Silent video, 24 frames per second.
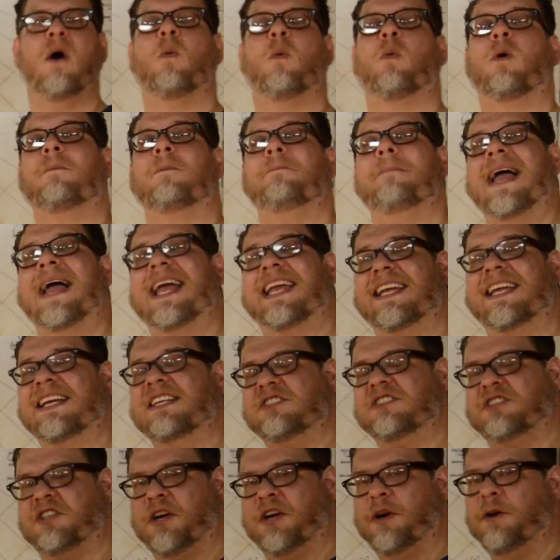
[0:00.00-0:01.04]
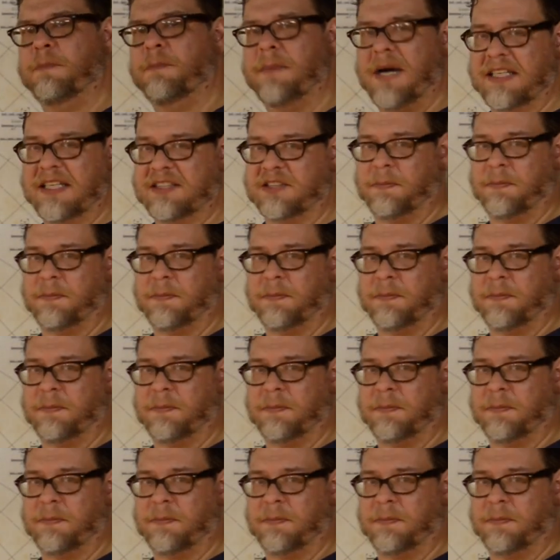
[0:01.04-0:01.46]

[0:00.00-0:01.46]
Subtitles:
We're making too much